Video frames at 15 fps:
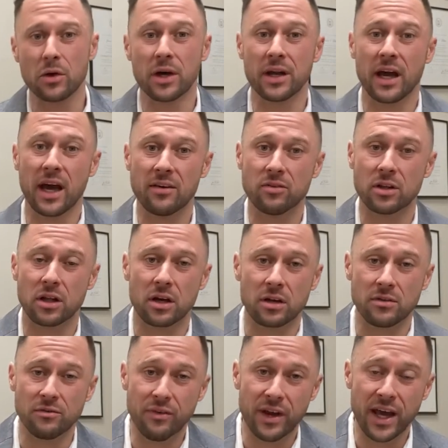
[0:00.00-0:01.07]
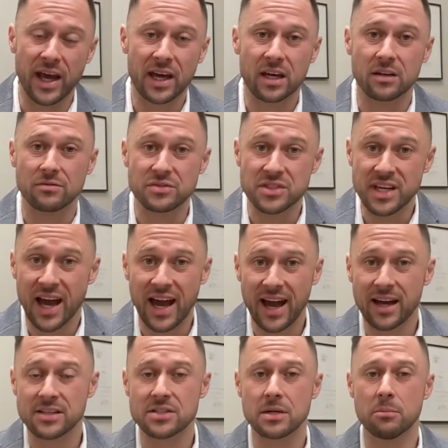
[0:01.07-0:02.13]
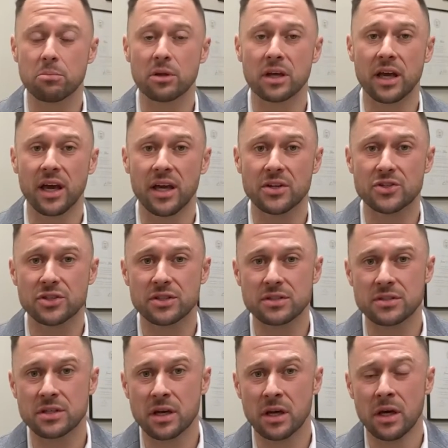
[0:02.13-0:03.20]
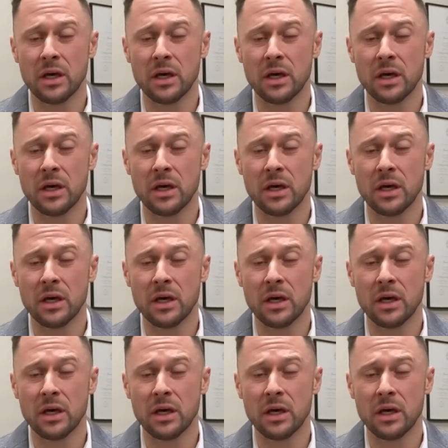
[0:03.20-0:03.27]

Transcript: can have a lot of negative tax implications,